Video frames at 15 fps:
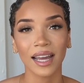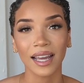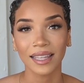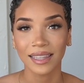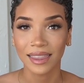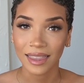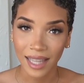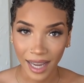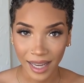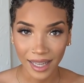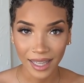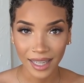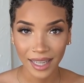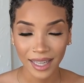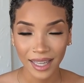I
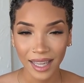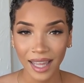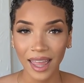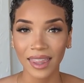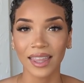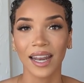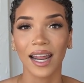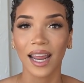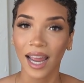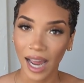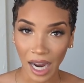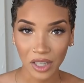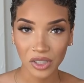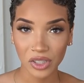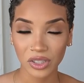like, that I
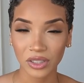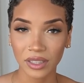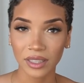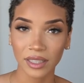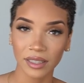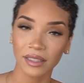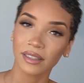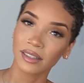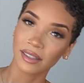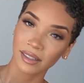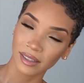actually